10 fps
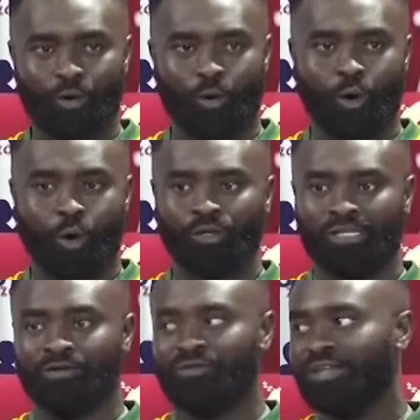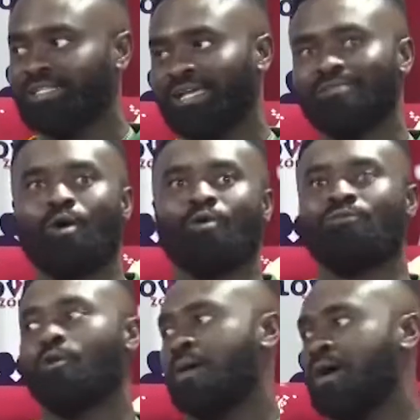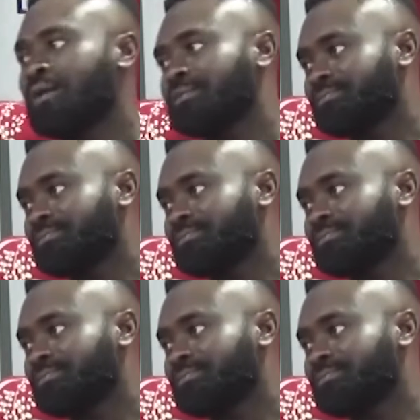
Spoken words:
Or could take revenge? No, I go fall back.